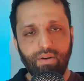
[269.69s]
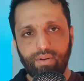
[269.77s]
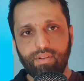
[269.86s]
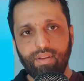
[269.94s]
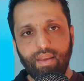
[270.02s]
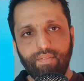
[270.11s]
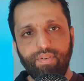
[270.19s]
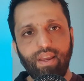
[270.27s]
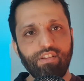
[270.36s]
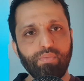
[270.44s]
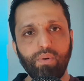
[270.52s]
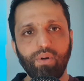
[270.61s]
on
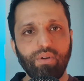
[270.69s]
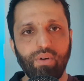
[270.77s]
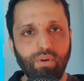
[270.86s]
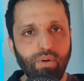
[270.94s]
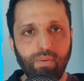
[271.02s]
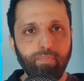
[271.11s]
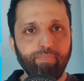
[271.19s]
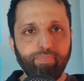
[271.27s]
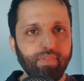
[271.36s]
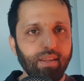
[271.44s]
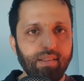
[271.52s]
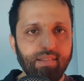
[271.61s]
Facebook or
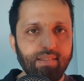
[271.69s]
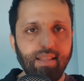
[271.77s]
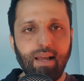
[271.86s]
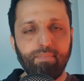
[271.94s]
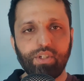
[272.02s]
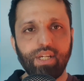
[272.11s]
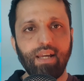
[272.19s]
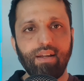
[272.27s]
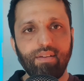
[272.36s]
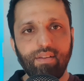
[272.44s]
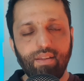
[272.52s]
Snapchat,